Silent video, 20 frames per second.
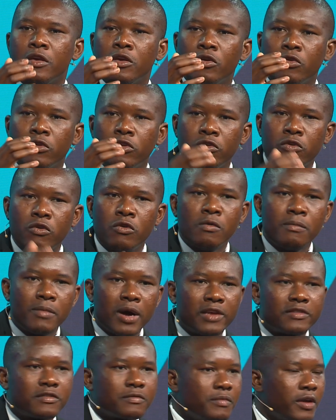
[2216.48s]
You
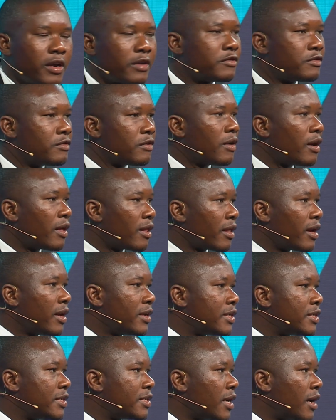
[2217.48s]
must make sure
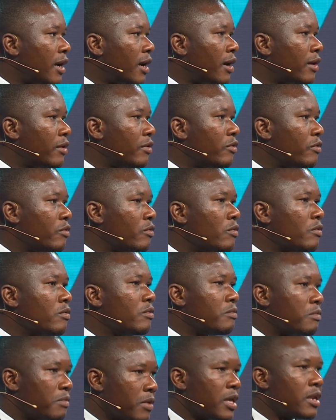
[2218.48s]
that
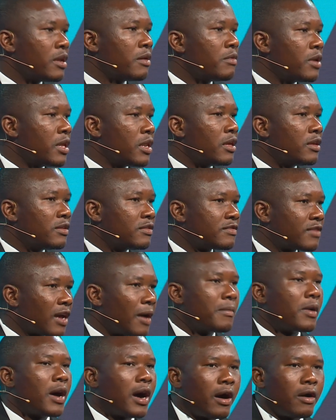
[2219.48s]
you really, really
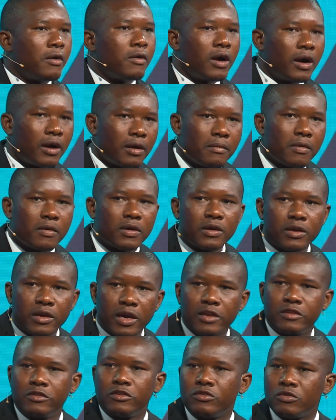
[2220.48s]
somehow
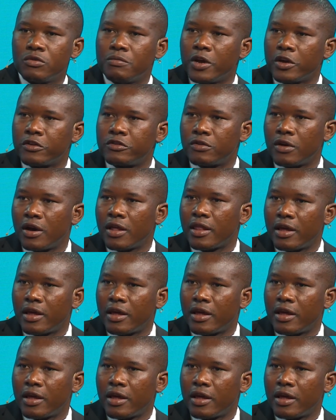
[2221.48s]
get to make sure